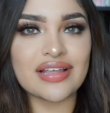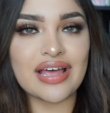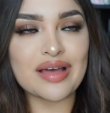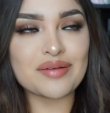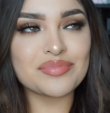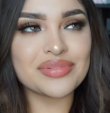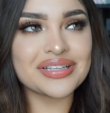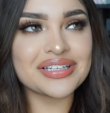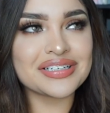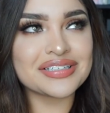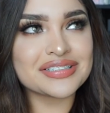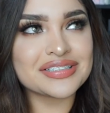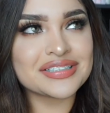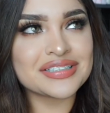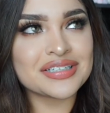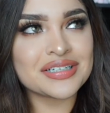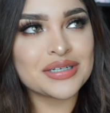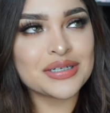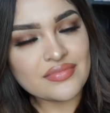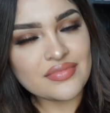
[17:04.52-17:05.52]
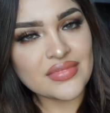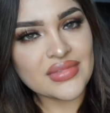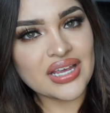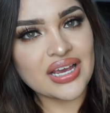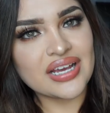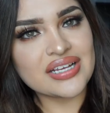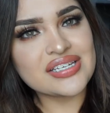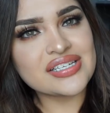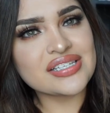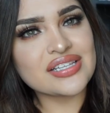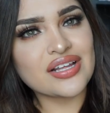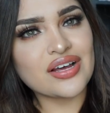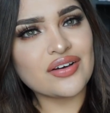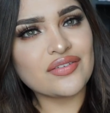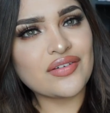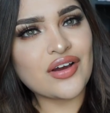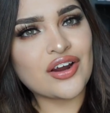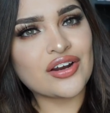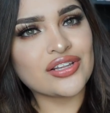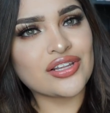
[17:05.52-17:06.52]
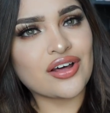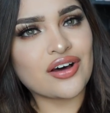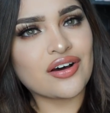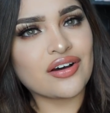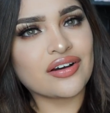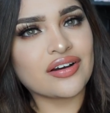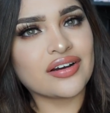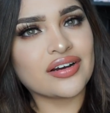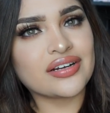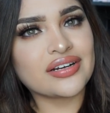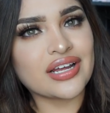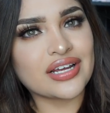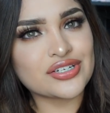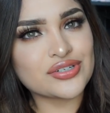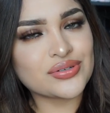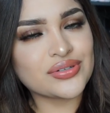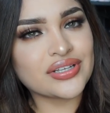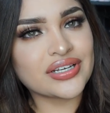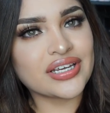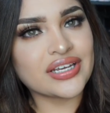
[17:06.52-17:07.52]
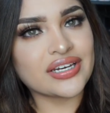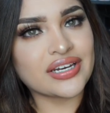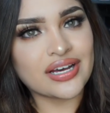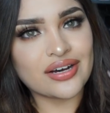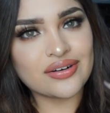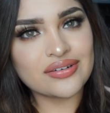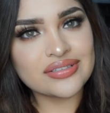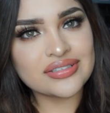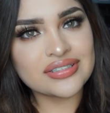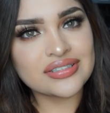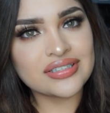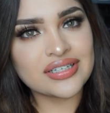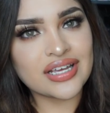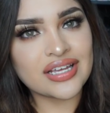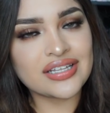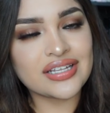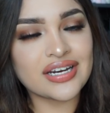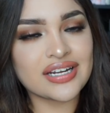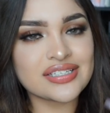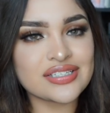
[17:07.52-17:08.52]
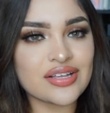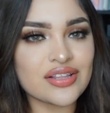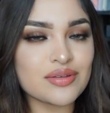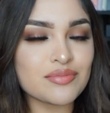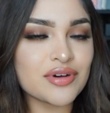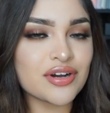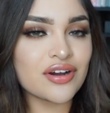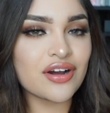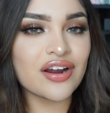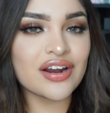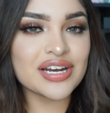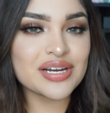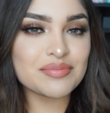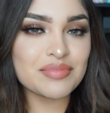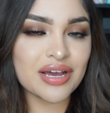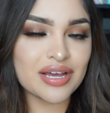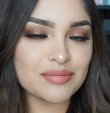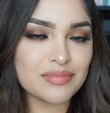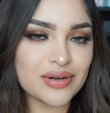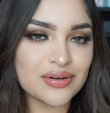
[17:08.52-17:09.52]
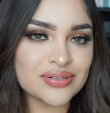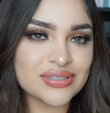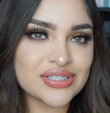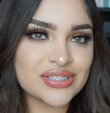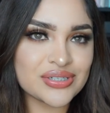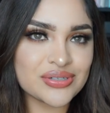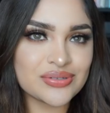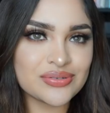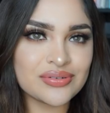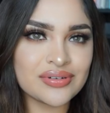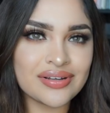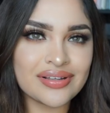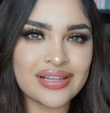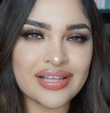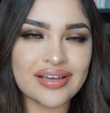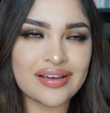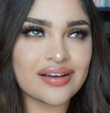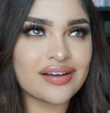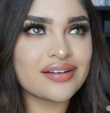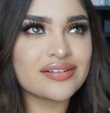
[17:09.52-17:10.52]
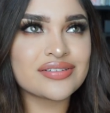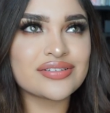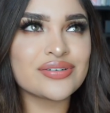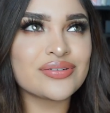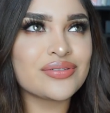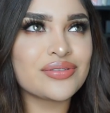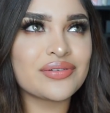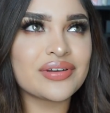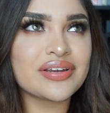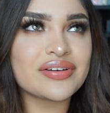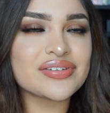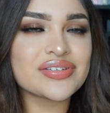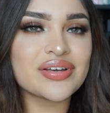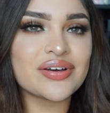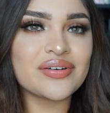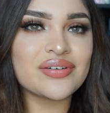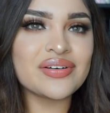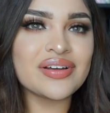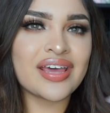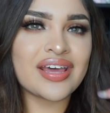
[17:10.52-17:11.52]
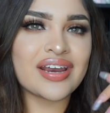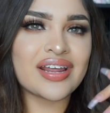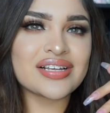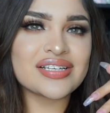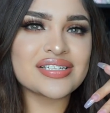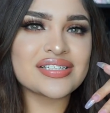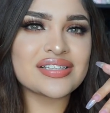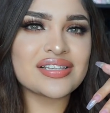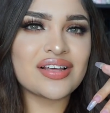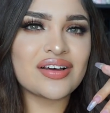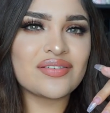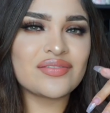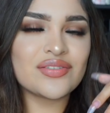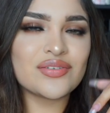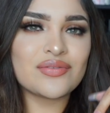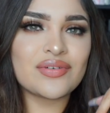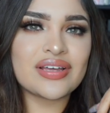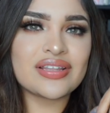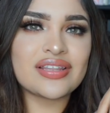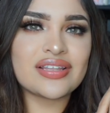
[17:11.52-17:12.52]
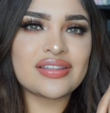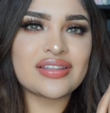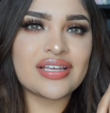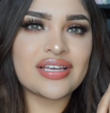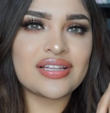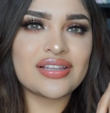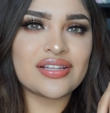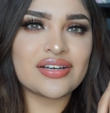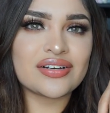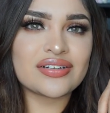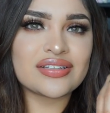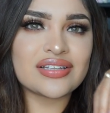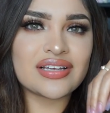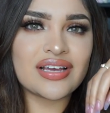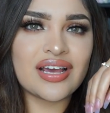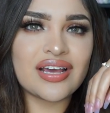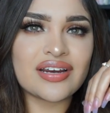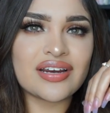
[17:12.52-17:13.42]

the ambulance? I just love her long, natural looking nails. And then I saw them on Carly Bybel too, like 2 or 3 years ago. And I just love the way that they looked